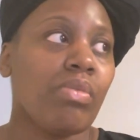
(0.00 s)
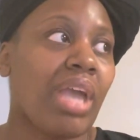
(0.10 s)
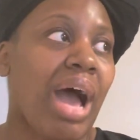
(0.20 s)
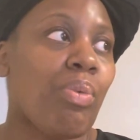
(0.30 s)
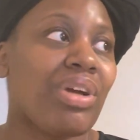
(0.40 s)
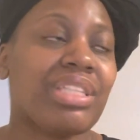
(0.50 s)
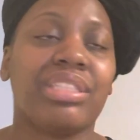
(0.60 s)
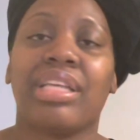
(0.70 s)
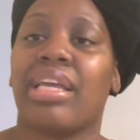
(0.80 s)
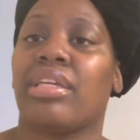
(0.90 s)
I want to
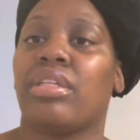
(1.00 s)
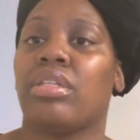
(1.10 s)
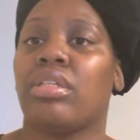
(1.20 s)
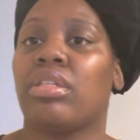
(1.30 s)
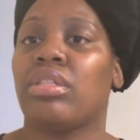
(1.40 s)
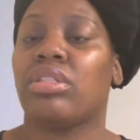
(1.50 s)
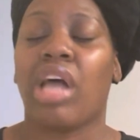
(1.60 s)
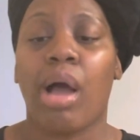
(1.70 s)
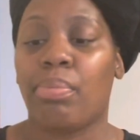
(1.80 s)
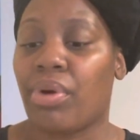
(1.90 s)
say,
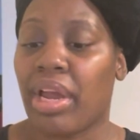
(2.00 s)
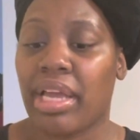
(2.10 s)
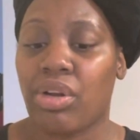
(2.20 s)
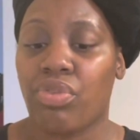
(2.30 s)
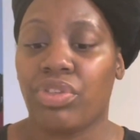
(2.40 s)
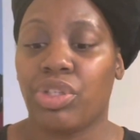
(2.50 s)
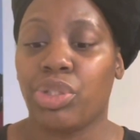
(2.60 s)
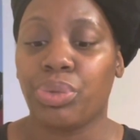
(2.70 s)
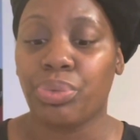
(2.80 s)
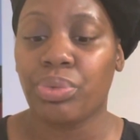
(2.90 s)
start praying over
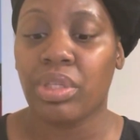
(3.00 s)
you,